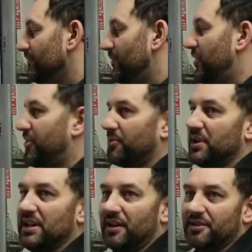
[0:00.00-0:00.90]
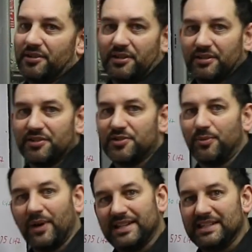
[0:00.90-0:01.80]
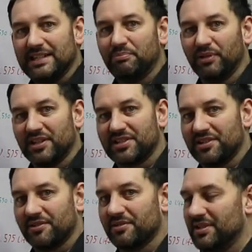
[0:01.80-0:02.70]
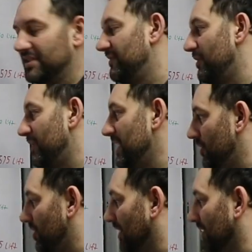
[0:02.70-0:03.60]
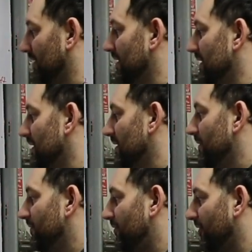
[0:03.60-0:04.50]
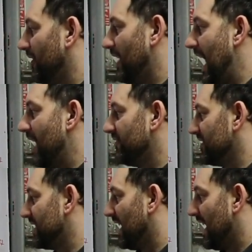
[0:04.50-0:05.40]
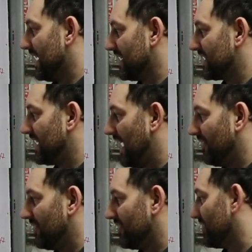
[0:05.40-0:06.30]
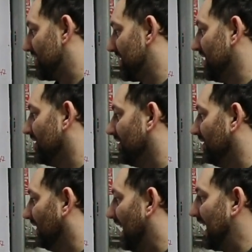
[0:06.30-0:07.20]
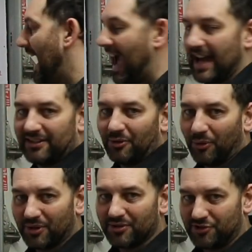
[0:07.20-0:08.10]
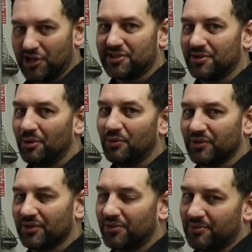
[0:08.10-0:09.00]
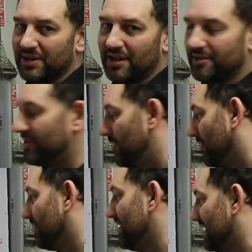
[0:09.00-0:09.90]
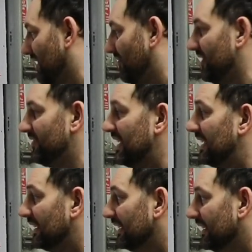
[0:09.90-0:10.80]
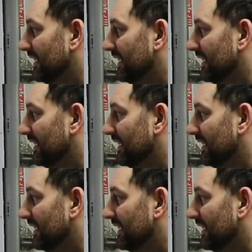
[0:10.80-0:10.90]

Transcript: 320 plus degrees of duration for advertised, and they're still like at or just over 300 degrees at 50.